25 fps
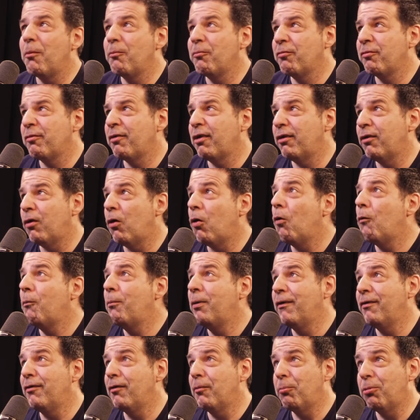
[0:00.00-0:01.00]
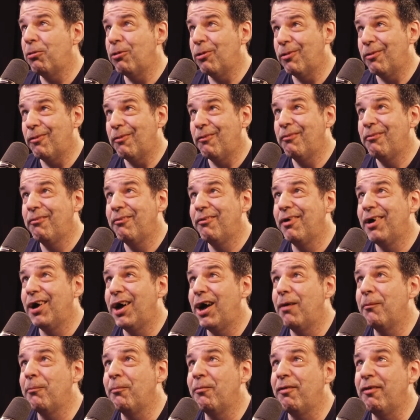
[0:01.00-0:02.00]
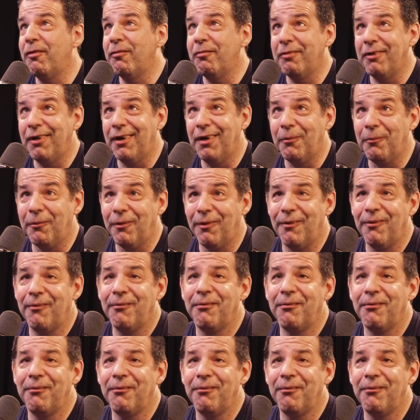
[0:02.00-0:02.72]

gonna open the pool up this summer